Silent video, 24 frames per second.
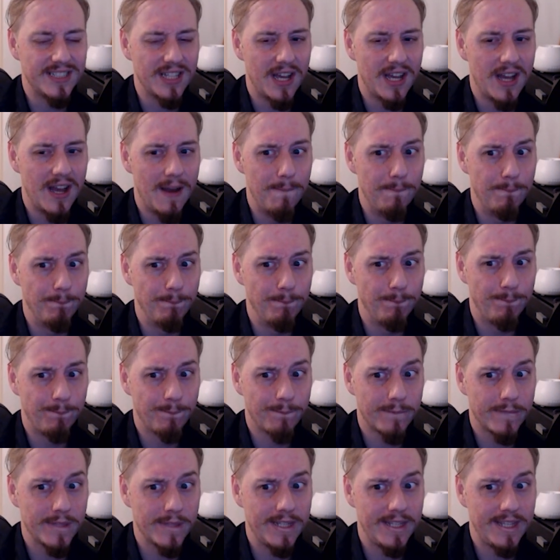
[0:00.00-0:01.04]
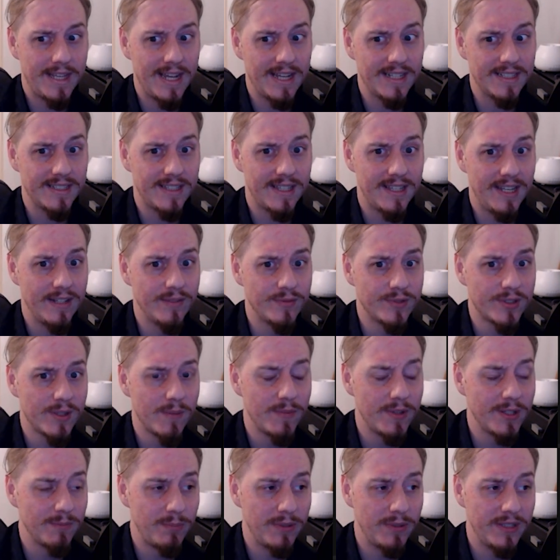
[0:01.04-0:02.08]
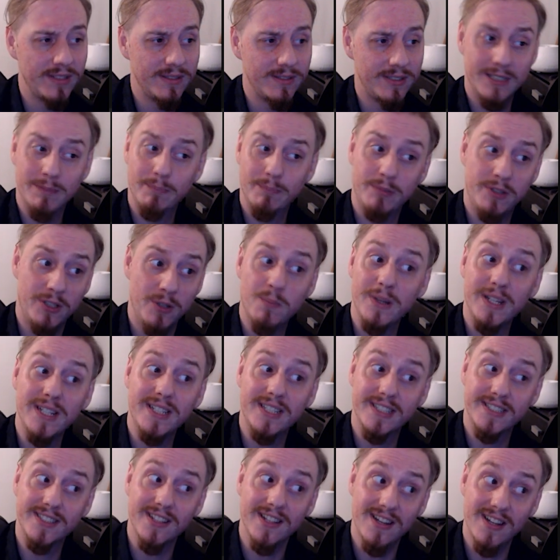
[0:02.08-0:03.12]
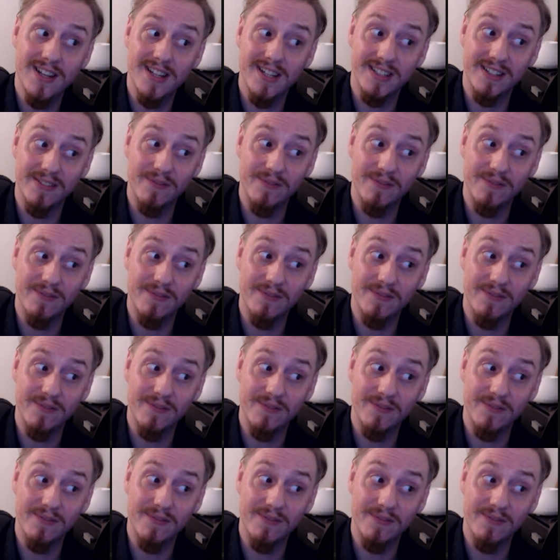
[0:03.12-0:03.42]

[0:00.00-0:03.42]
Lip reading: leave something to be desired.